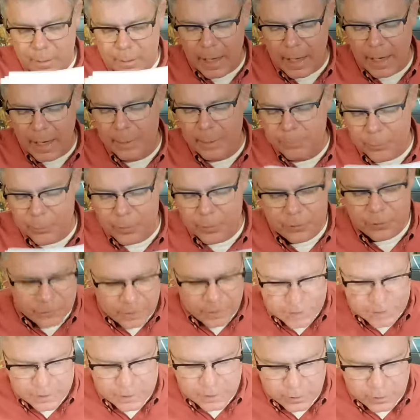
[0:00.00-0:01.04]
I
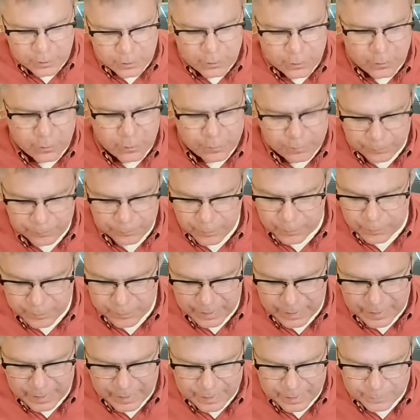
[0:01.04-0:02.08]
appreciate you.
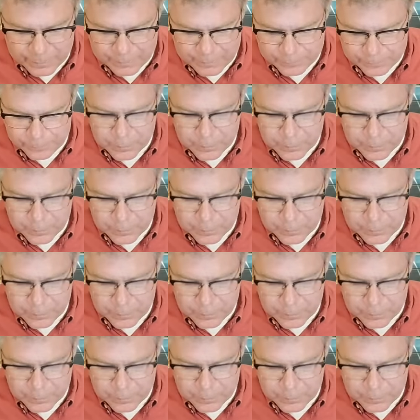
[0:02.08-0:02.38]
Okay.